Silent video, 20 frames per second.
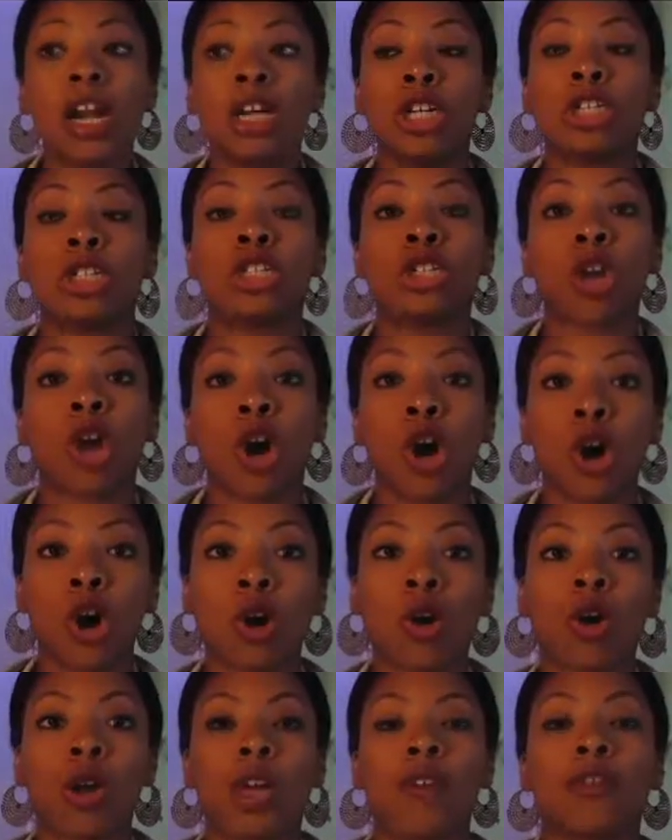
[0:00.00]

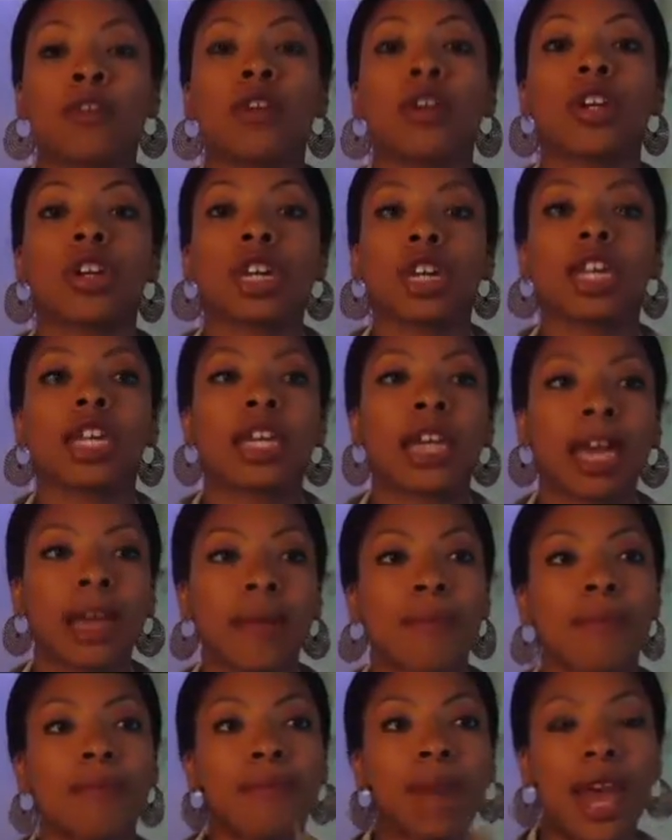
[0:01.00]
So if you're going to
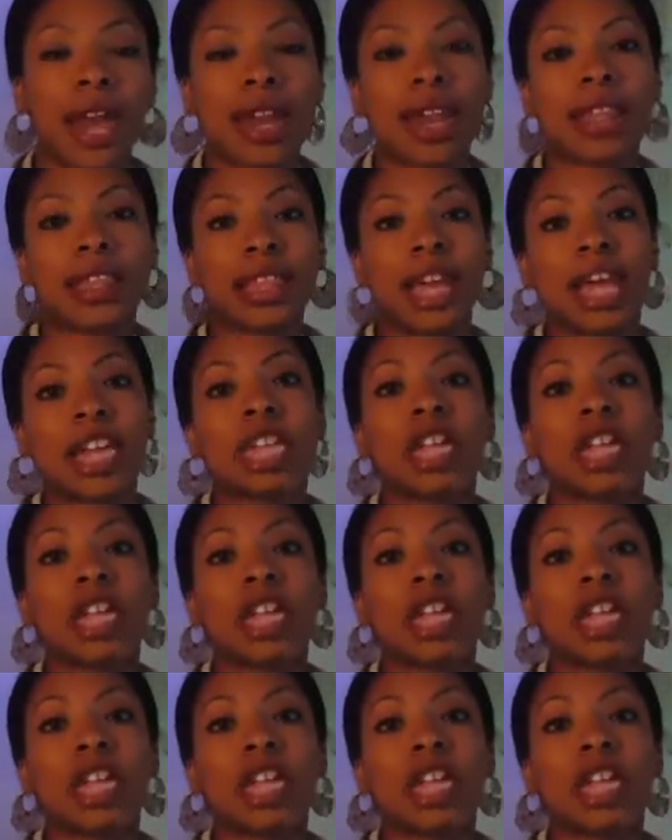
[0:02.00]
get mad at that,